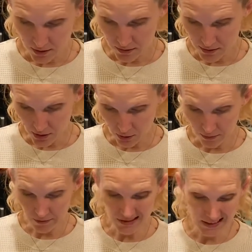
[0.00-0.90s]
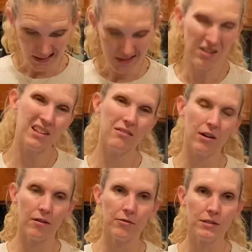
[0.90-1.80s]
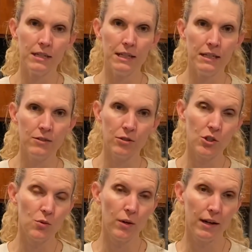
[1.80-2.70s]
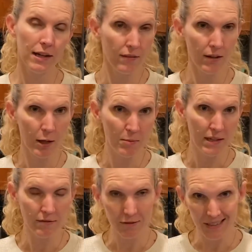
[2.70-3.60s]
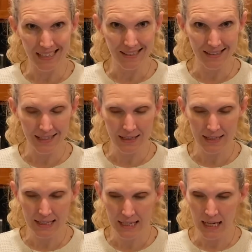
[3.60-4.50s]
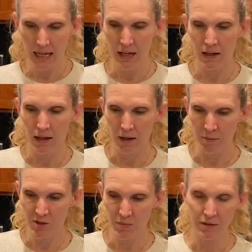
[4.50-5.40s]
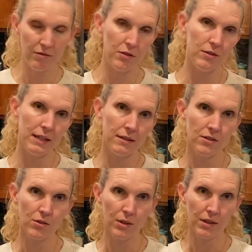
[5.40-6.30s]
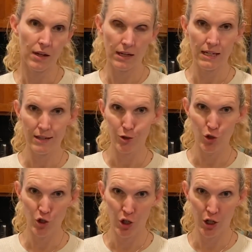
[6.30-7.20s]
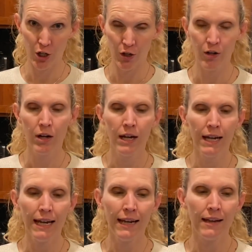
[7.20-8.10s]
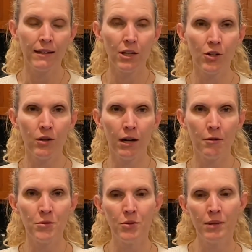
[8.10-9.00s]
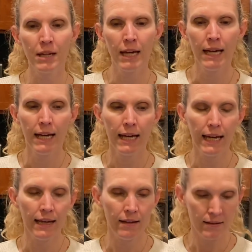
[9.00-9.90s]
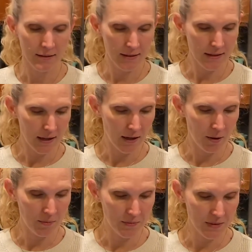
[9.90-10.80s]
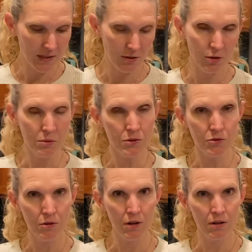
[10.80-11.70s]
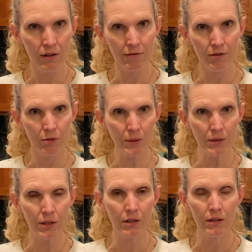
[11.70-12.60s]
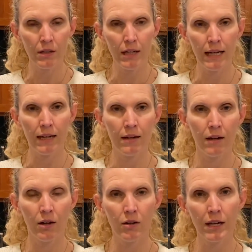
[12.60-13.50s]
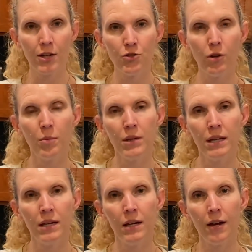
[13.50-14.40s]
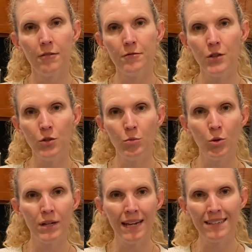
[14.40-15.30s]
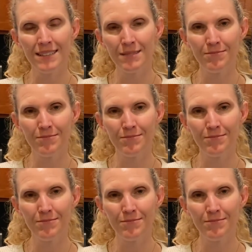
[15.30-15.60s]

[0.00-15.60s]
So really that's all I've got for today. So I just wanted to give an update for day 6. It's been a few days, so I thought I need to share and let you know how I'm doing. And still going strong. I feel really good, and I'll catch you up in a few more days.